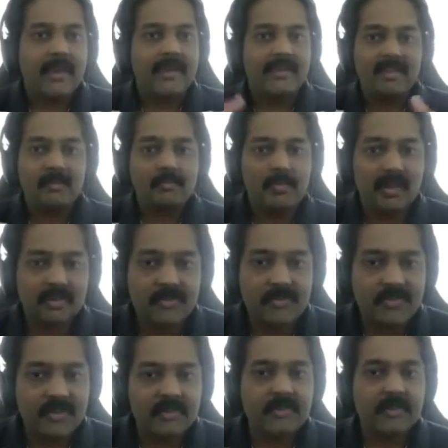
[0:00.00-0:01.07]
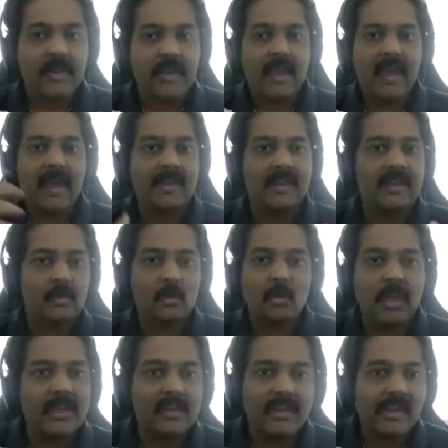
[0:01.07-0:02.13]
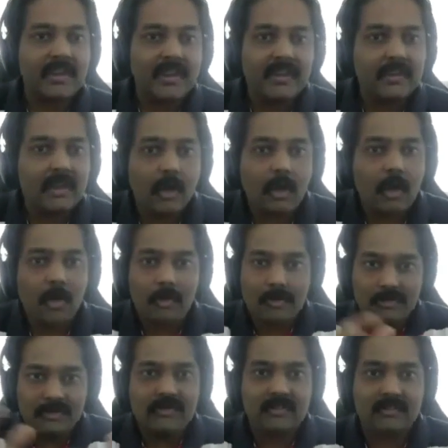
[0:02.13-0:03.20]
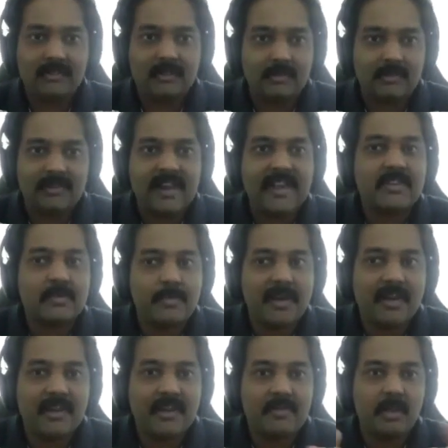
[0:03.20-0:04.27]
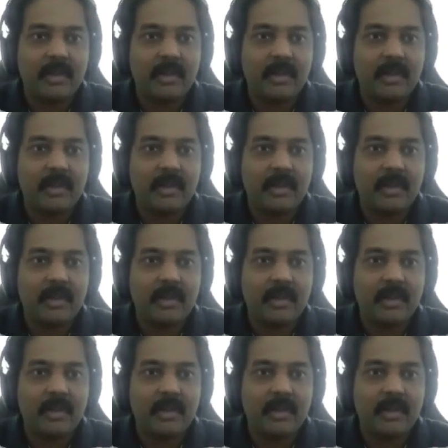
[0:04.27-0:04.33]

It just builds it and you can run it transparently.